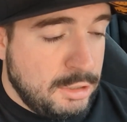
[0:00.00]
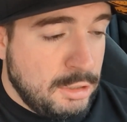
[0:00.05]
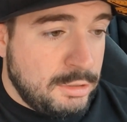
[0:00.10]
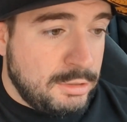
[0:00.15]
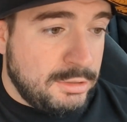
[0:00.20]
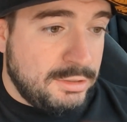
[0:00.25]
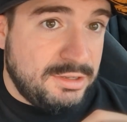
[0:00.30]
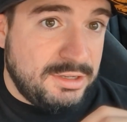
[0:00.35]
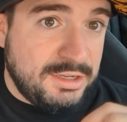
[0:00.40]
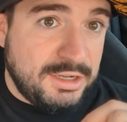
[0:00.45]

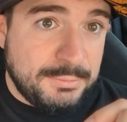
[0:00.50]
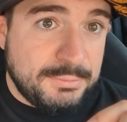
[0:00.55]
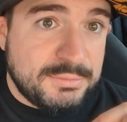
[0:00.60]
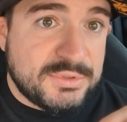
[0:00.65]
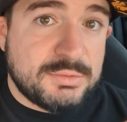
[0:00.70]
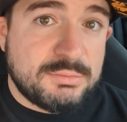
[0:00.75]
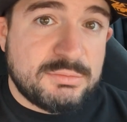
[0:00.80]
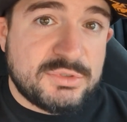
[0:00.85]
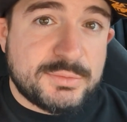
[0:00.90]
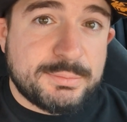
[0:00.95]

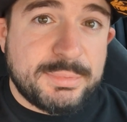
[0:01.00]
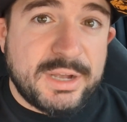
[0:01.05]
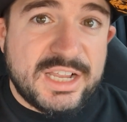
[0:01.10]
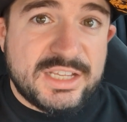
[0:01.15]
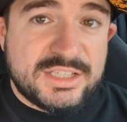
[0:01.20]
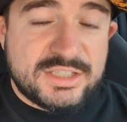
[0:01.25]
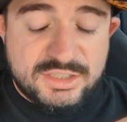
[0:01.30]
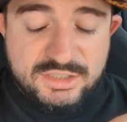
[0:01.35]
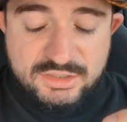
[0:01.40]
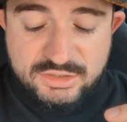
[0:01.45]
some
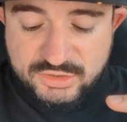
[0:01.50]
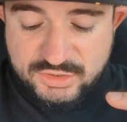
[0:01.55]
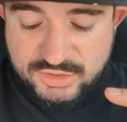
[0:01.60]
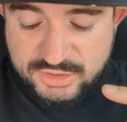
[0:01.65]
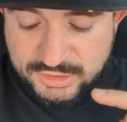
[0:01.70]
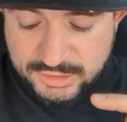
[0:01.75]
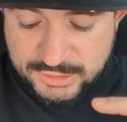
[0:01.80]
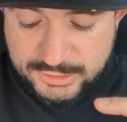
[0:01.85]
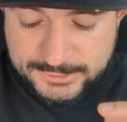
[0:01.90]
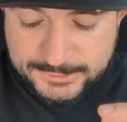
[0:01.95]
spices,
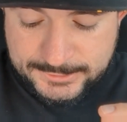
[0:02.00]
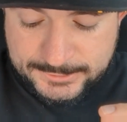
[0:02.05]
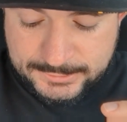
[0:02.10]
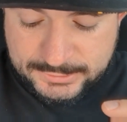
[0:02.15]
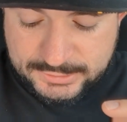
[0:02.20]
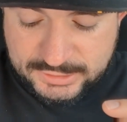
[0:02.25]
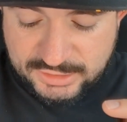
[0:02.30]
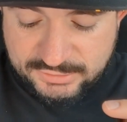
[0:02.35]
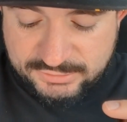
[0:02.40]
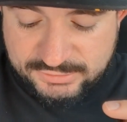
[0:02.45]

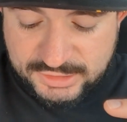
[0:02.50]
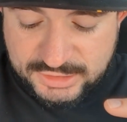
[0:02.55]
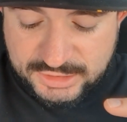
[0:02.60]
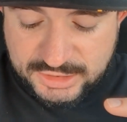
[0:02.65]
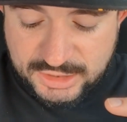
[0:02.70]
definitely